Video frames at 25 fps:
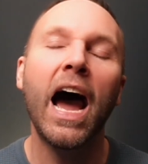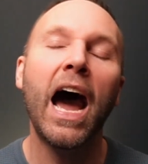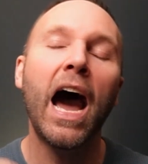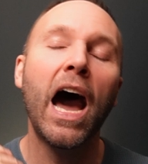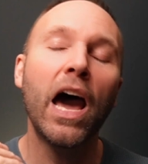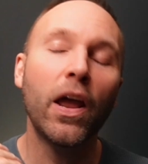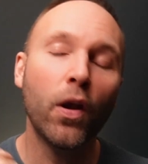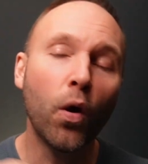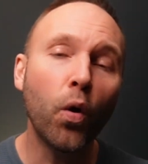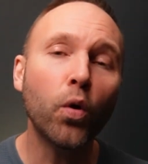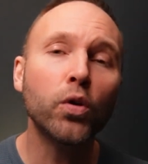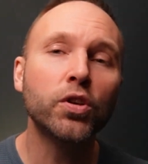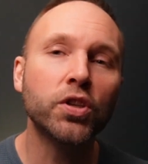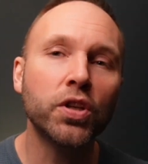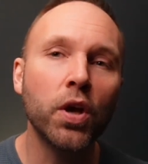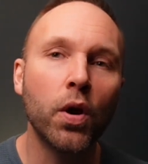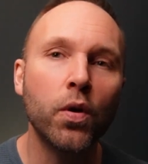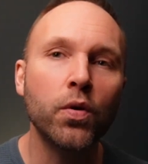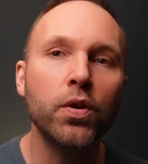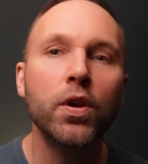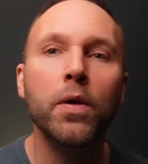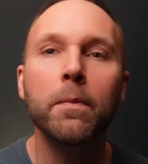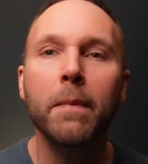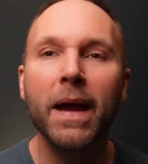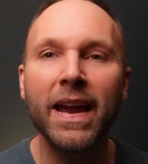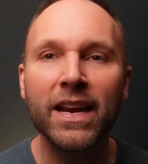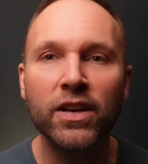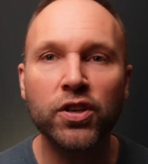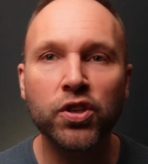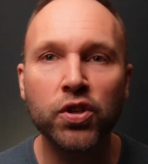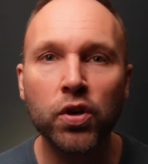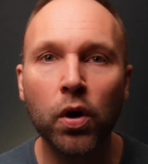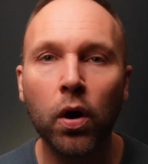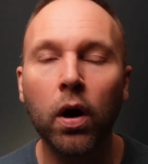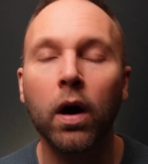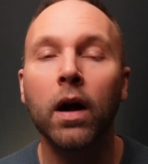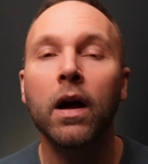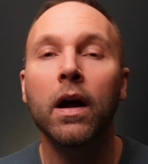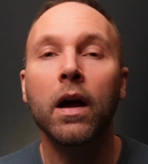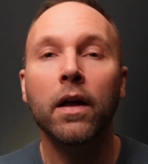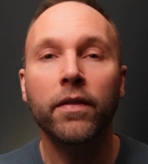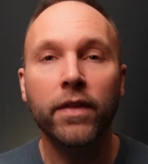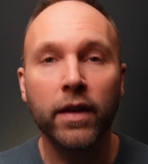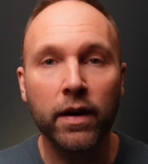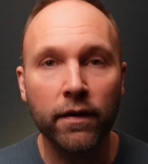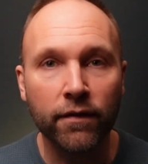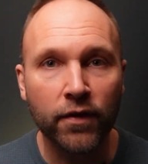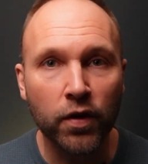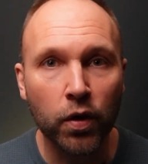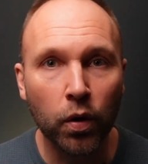And also you make sure
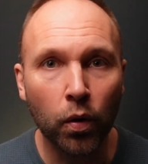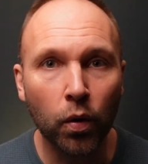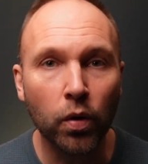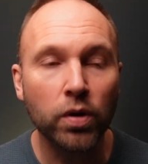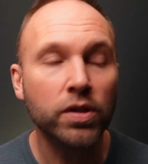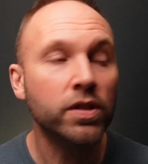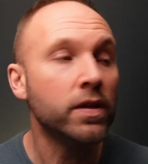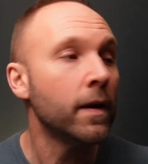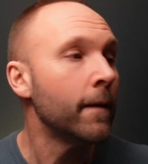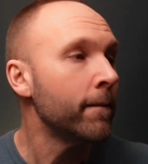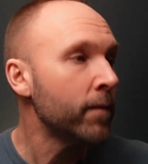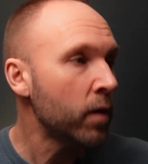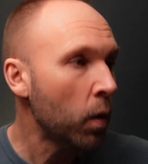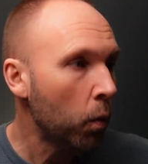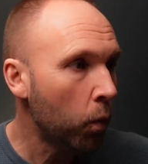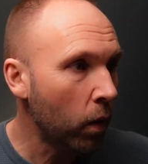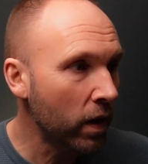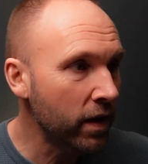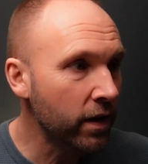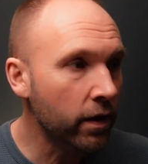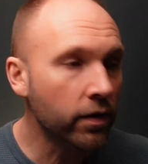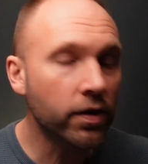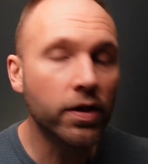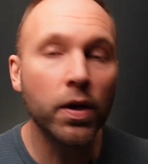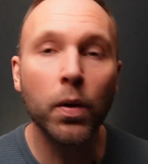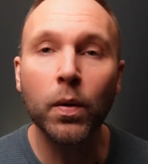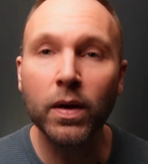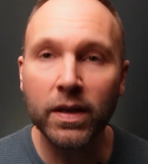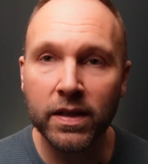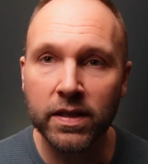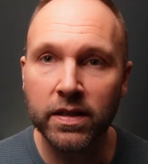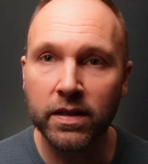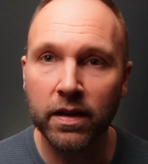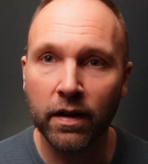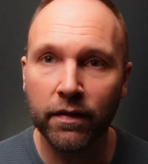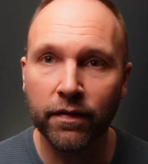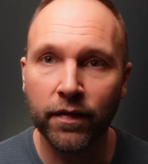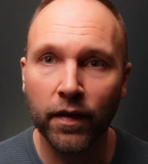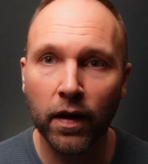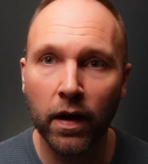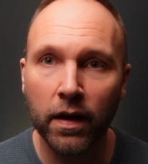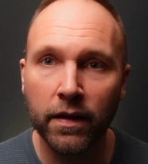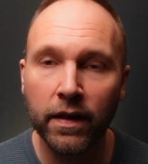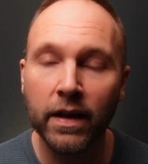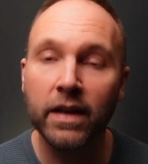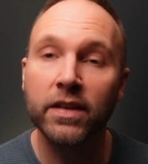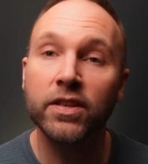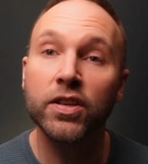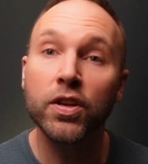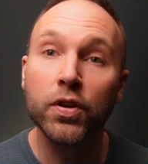that, of course, when you're doing stuff like
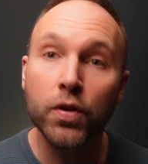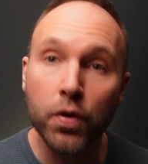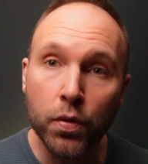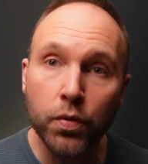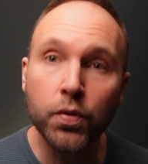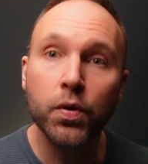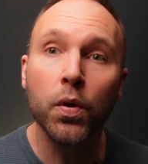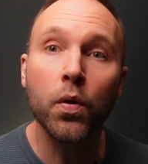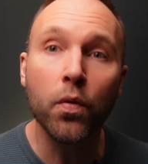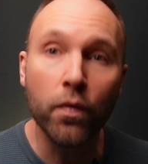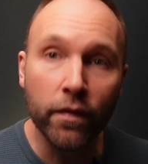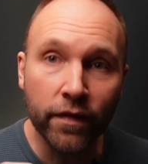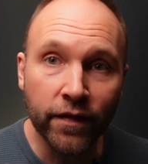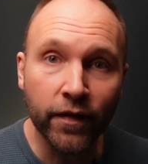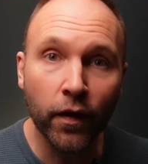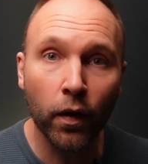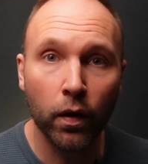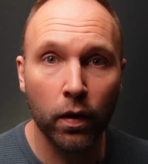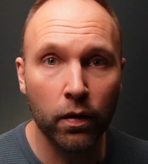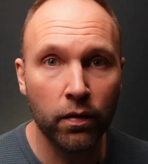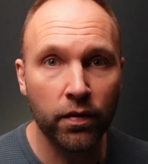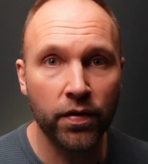this, you do follow